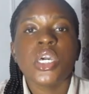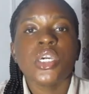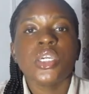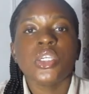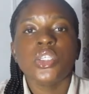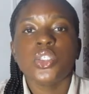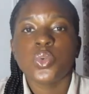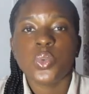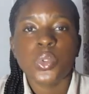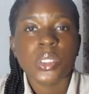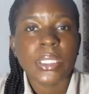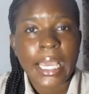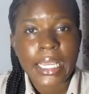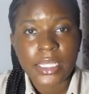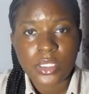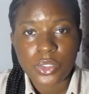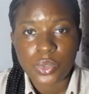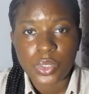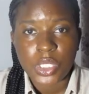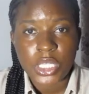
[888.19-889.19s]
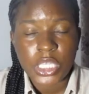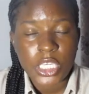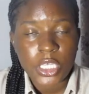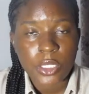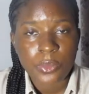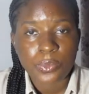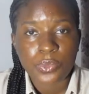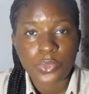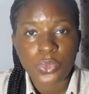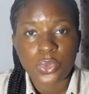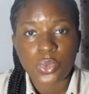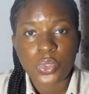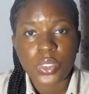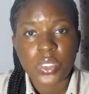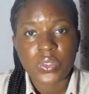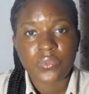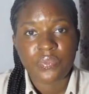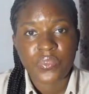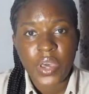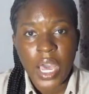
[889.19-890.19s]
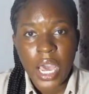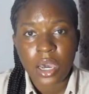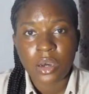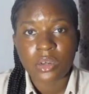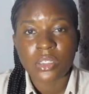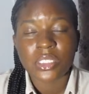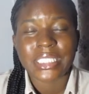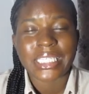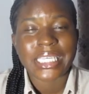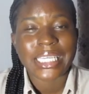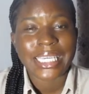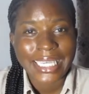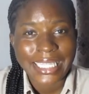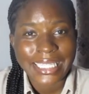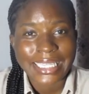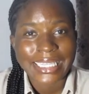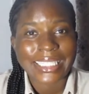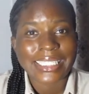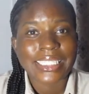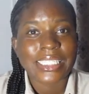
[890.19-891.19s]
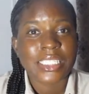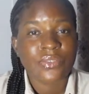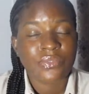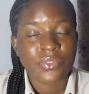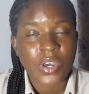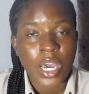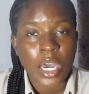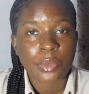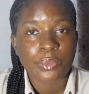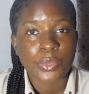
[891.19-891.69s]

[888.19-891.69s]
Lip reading: you would like to keep those files in this file